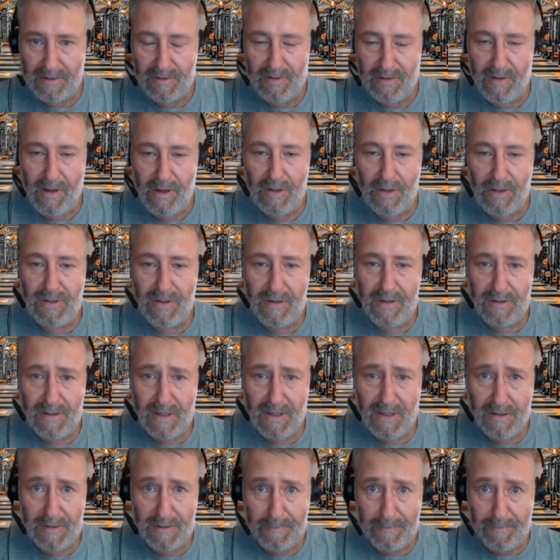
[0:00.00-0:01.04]
So those are things
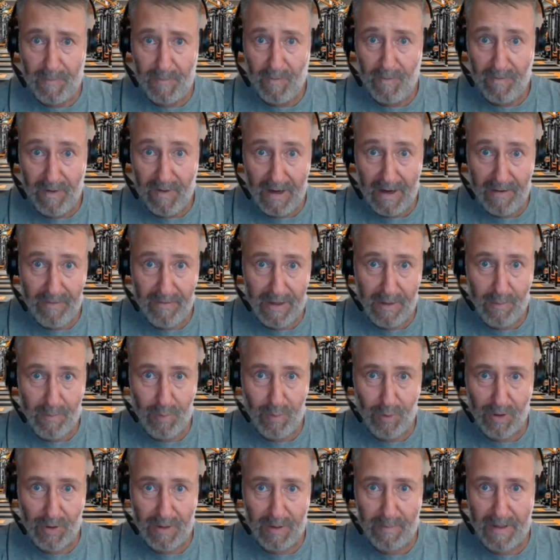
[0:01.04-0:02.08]
that's very, very
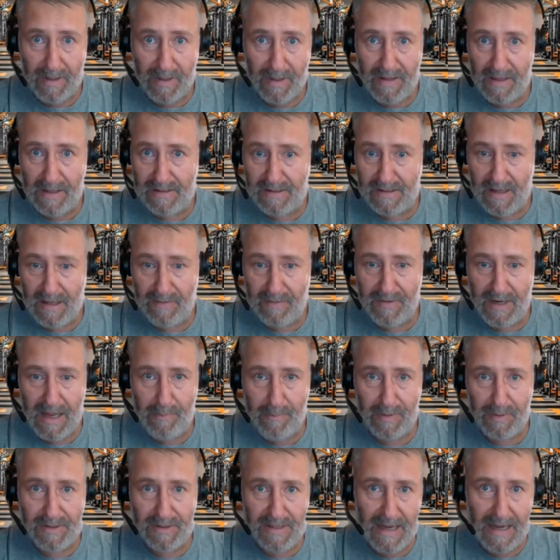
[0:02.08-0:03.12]
important, but there's stuff that
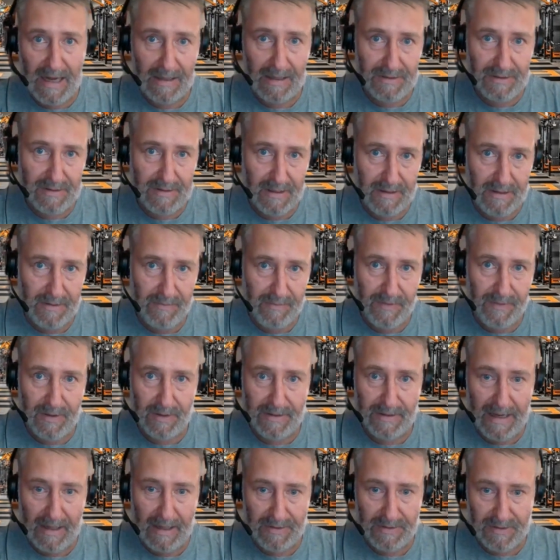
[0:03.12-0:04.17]
happens outside the
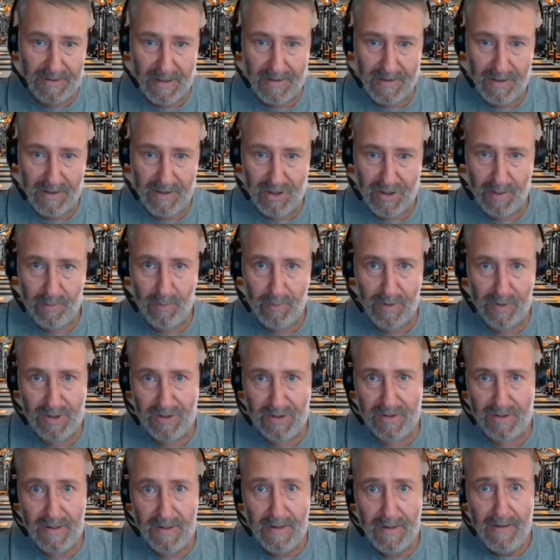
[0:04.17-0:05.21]
field, outside the gym, which
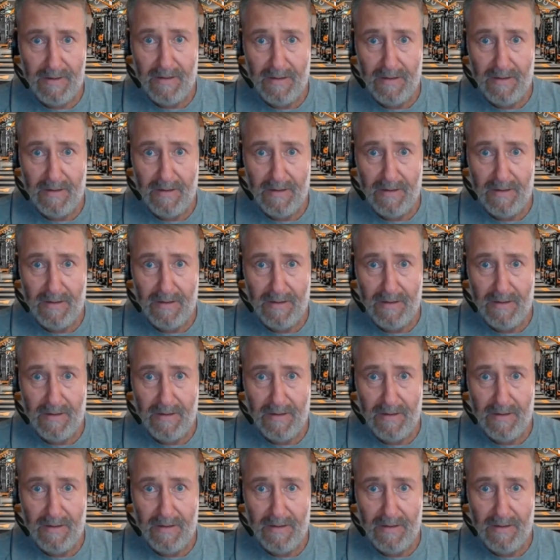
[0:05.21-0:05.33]
is